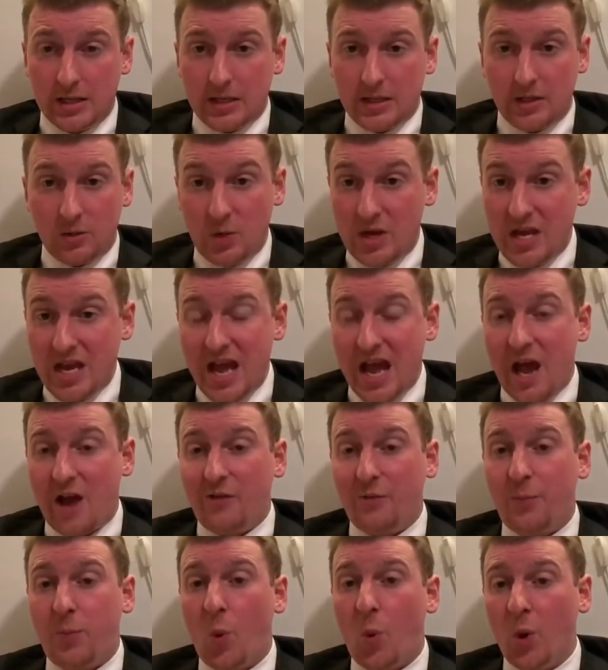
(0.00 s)
than we
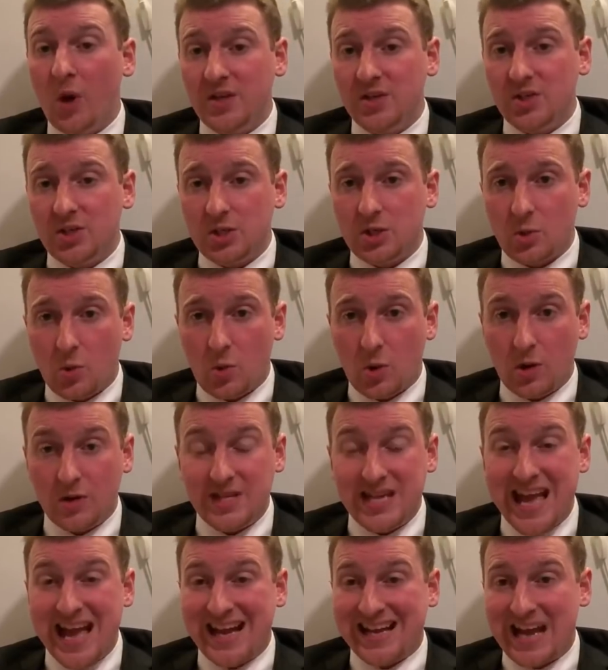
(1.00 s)
have points toward
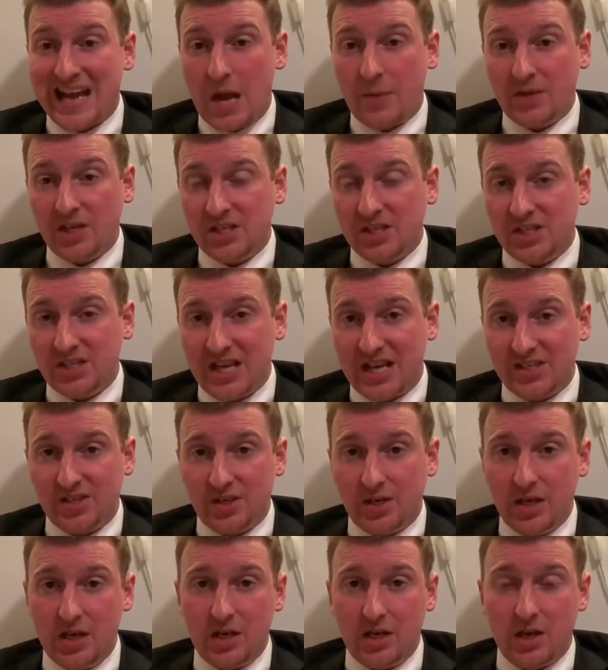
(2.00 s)
the economic
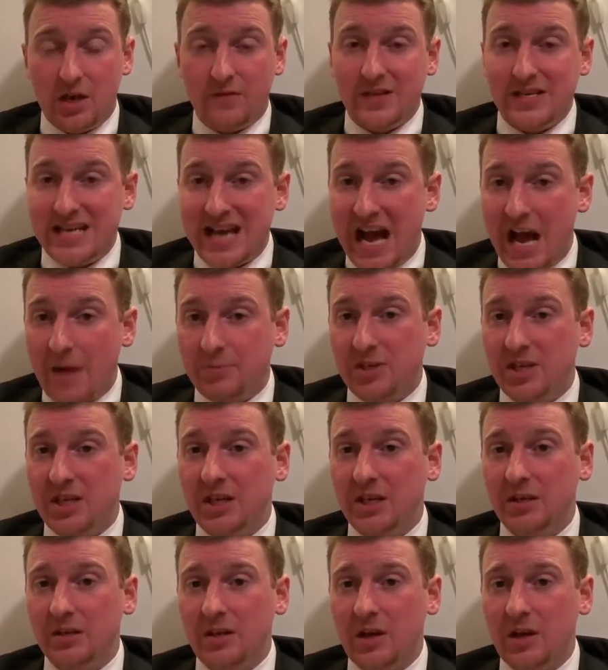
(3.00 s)
necessity of adopting